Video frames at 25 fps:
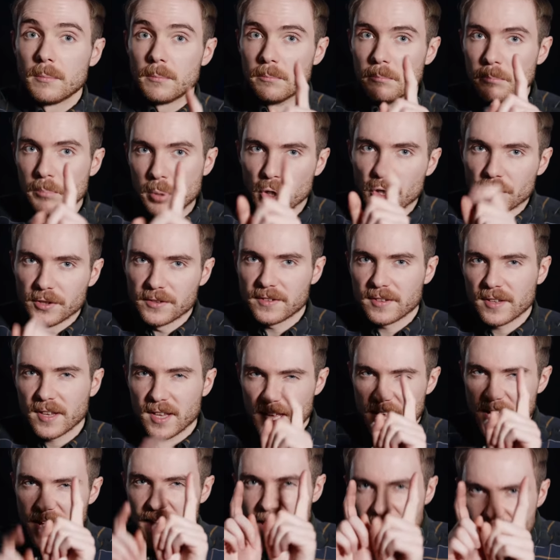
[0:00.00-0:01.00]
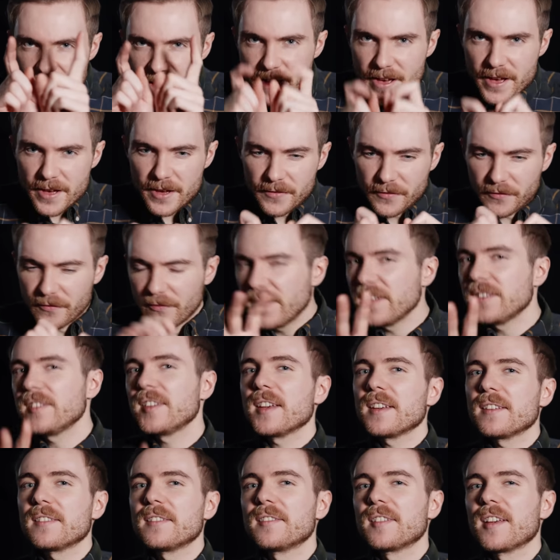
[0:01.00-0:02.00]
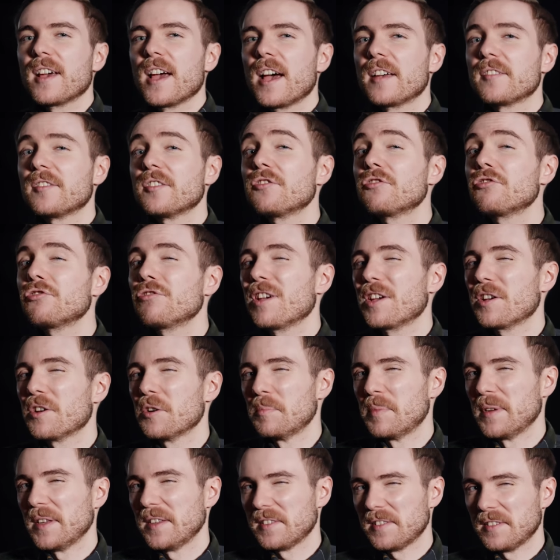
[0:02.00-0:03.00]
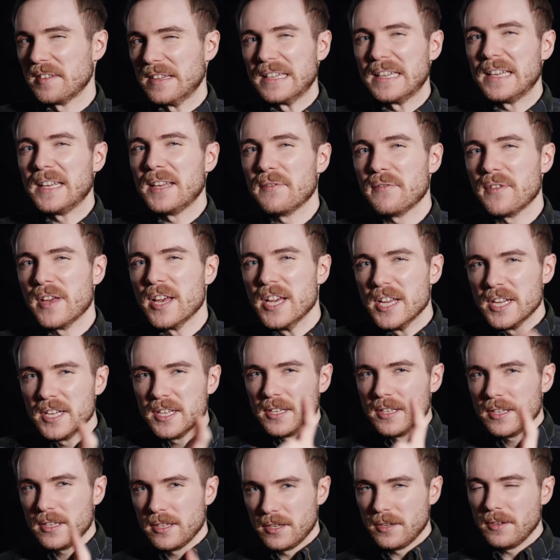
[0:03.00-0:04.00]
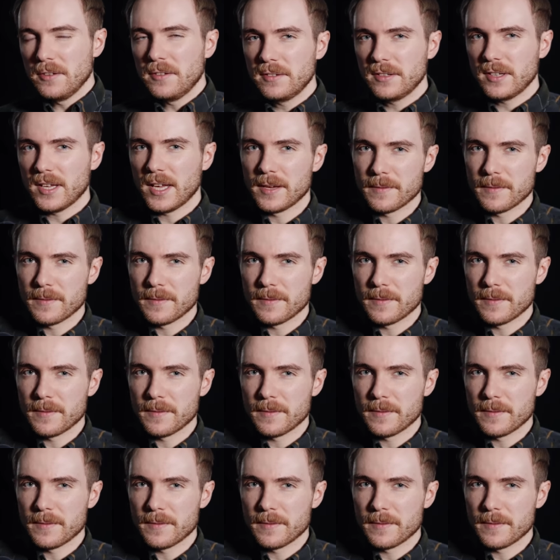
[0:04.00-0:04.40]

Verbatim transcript: But here, physics has a trick up its sleeve. You see,